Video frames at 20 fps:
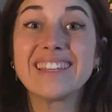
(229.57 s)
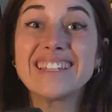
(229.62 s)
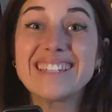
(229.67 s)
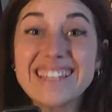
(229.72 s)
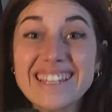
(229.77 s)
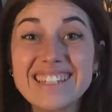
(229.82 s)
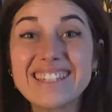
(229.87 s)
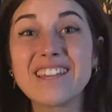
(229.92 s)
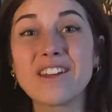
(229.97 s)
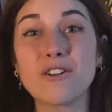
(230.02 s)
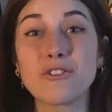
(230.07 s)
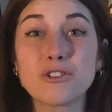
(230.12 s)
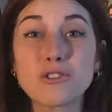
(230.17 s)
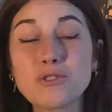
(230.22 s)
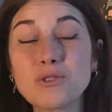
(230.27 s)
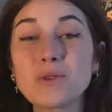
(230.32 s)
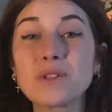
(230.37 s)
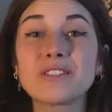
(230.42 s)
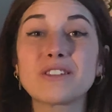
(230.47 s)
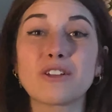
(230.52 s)
this is the
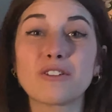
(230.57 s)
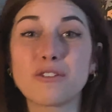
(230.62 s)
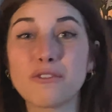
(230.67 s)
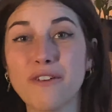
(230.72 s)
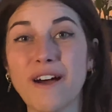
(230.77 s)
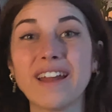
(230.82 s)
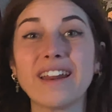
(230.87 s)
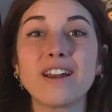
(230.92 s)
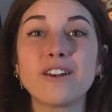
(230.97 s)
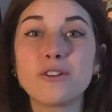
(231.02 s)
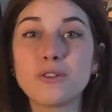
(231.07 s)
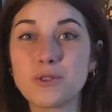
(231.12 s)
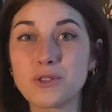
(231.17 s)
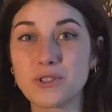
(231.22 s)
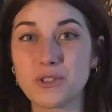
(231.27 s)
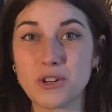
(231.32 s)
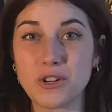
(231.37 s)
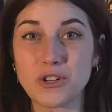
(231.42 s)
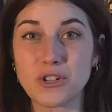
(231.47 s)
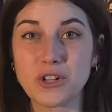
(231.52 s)
result of the final
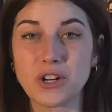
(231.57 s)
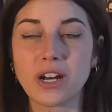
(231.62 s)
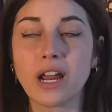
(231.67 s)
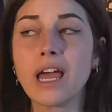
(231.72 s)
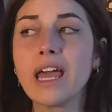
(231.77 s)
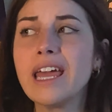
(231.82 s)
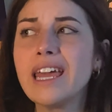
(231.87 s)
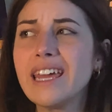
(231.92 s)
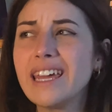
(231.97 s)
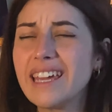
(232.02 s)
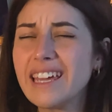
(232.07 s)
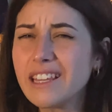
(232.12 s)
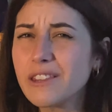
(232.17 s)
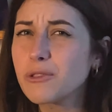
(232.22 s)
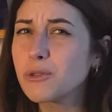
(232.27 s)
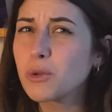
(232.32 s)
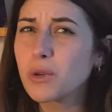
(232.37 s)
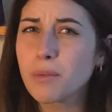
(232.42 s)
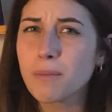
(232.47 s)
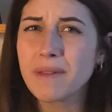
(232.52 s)
illustration.
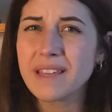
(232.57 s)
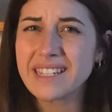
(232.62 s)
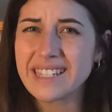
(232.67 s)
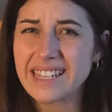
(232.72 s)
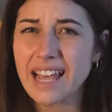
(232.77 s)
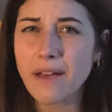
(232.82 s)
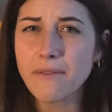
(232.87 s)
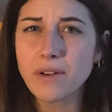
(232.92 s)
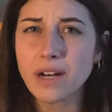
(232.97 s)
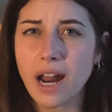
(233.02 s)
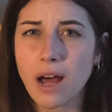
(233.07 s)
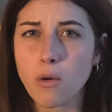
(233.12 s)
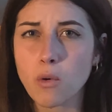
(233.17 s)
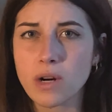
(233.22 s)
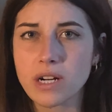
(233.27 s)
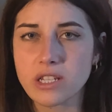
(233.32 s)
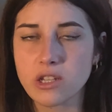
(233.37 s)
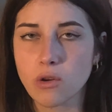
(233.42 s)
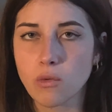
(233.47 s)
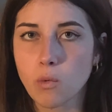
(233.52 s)
It took me seven
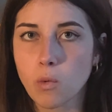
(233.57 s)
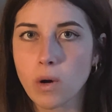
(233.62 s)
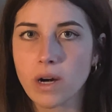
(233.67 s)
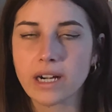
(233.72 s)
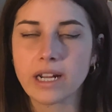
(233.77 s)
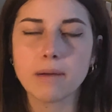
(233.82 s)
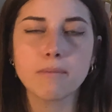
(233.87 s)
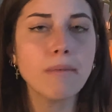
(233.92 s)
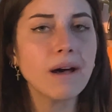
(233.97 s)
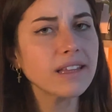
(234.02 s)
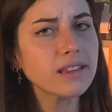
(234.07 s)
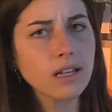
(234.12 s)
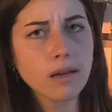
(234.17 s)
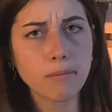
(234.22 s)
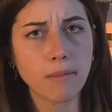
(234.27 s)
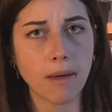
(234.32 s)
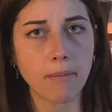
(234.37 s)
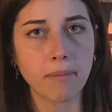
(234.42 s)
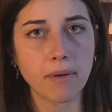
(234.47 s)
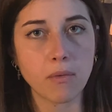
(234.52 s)
hours of work, but
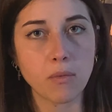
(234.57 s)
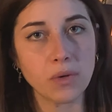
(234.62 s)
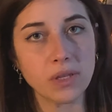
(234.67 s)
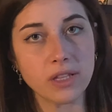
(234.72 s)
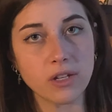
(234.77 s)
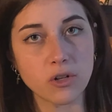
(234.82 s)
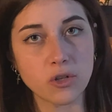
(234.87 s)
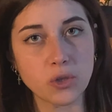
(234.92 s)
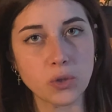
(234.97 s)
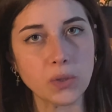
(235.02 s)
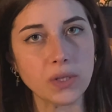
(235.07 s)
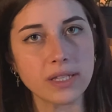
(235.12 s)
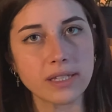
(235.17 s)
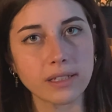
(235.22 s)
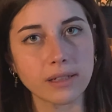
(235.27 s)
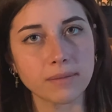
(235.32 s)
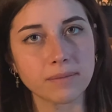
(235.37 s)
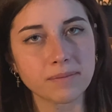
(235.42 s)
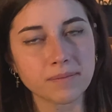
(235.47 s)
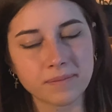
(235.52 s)
I'm happy with the
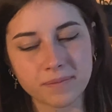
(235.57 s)
result.